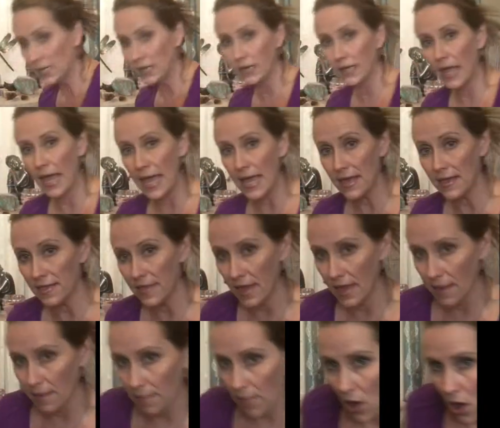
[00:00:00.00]
lay
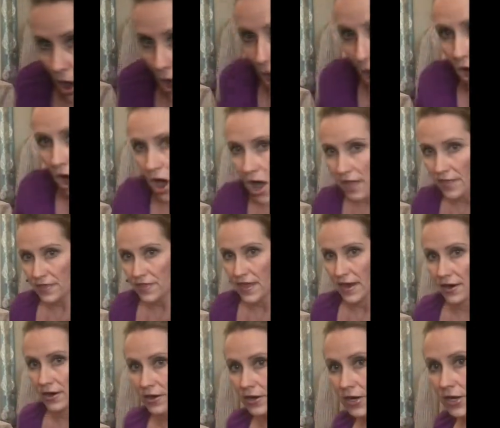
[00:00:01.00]
them on there.